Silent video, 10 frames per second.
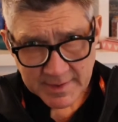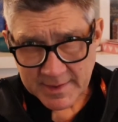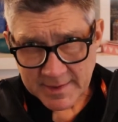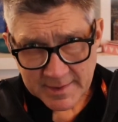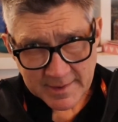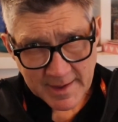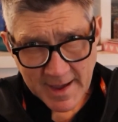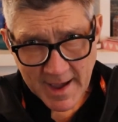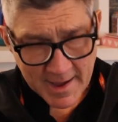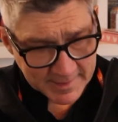
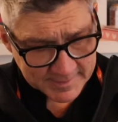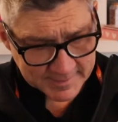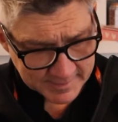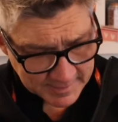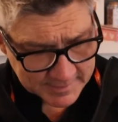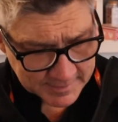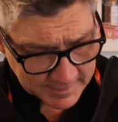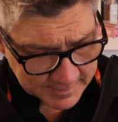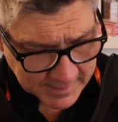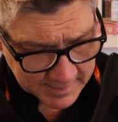Yeah,
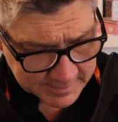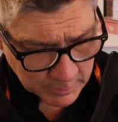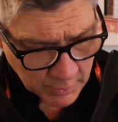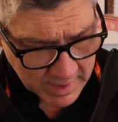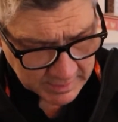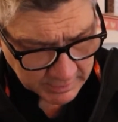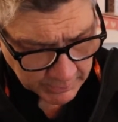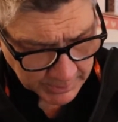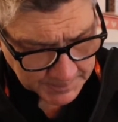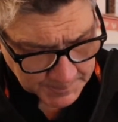it's got some weight
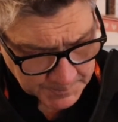to it.